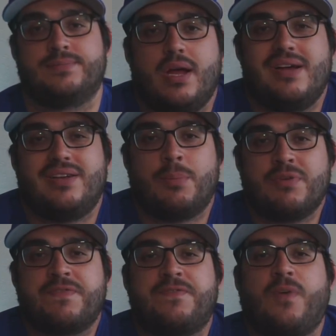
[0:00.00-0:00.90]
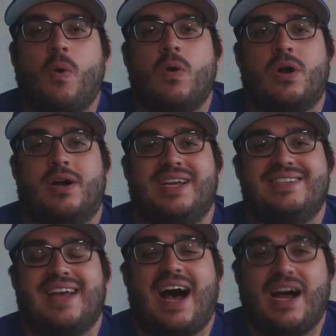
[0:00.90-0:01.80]
Number 4
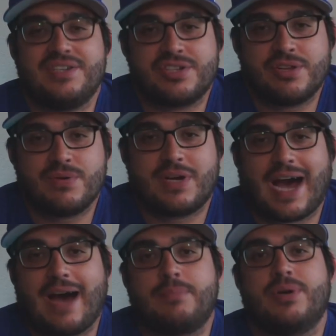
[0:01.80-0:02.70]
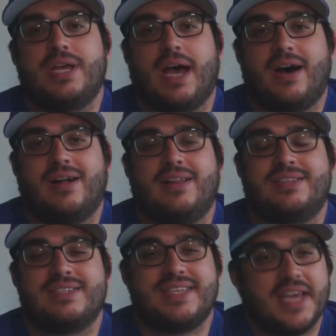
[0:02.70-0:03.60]
is Angelo Gabriel.
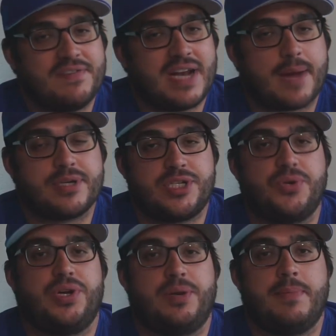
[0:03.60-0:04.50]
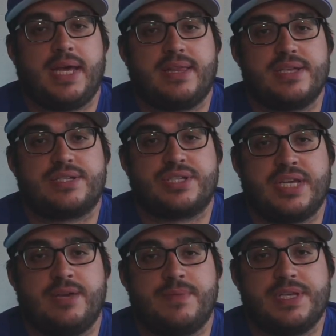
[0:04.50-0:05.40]
Does he have an opportunity to make this
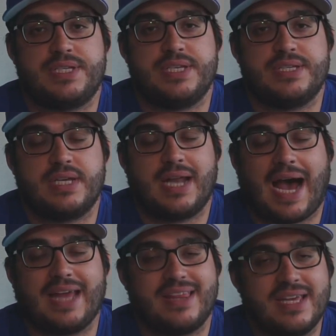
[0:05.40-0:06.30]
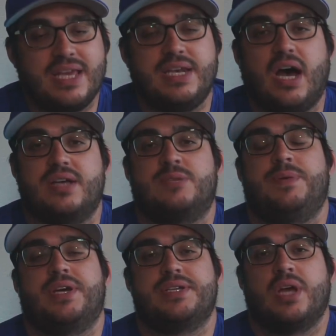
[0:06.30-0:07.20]
team this season? I think he does,
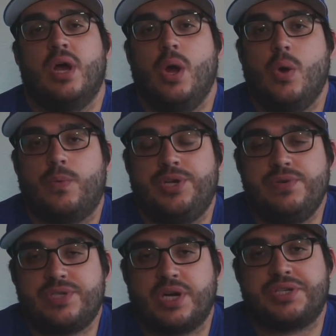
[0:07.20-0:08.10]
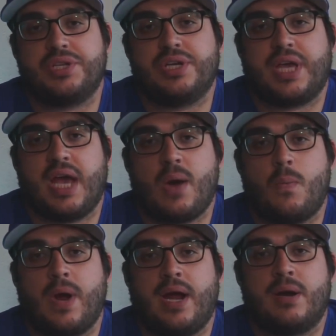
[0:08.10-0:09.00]
because when you start to look at
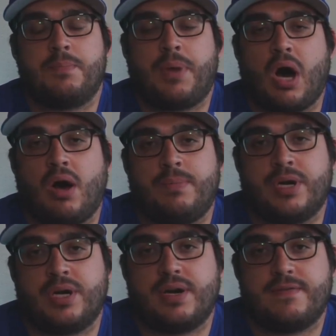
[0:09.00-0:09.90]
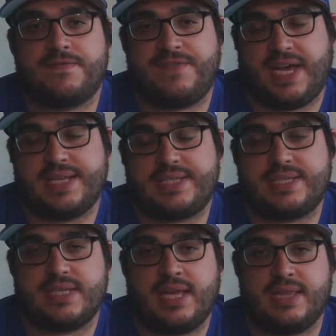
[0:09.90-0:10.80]
where Palmer
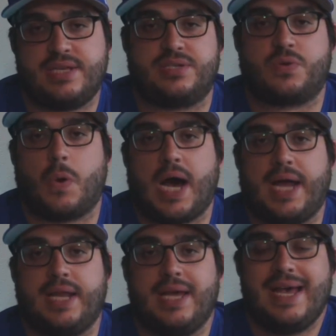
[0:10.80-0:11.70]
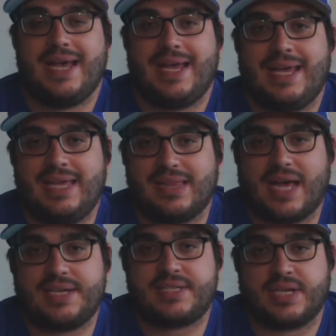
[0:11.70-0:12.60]
fits in this squad, he
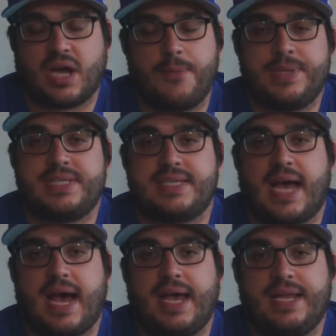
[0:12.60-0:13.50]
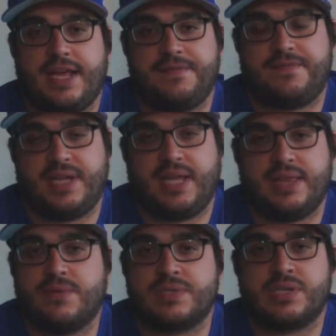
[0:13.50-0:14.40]
likes to come inside and fit in
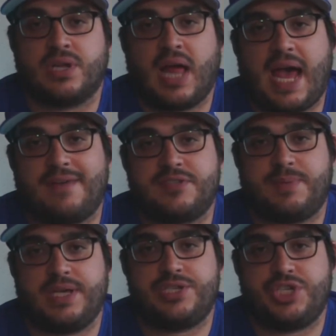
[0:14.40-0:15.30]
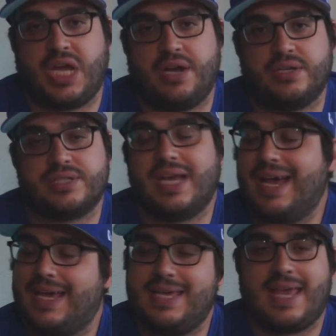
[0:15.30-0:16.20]
those little half-space channels.
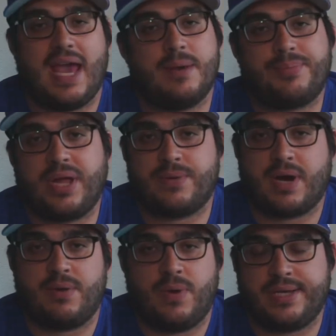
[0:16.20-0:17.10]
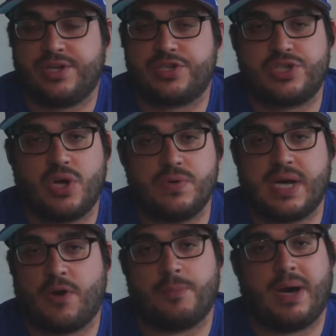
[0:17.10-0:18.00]
He can play right wing. There's no
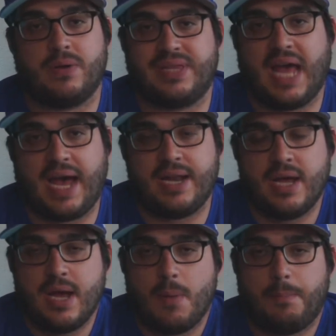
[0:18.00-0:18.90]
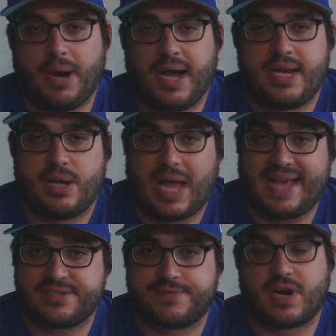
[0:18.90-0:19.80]
doubt about that. But
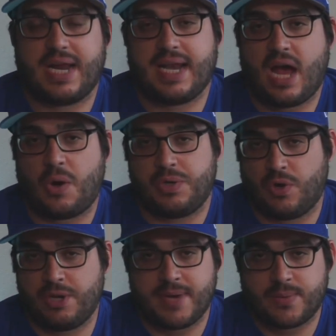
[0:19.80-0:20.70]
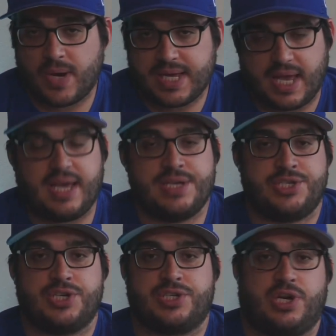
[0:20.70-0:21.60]
as of right now, Noni Madueke is
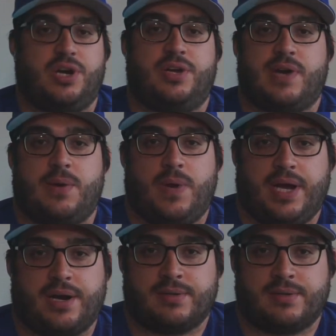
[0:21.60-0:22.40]
your starting right winger.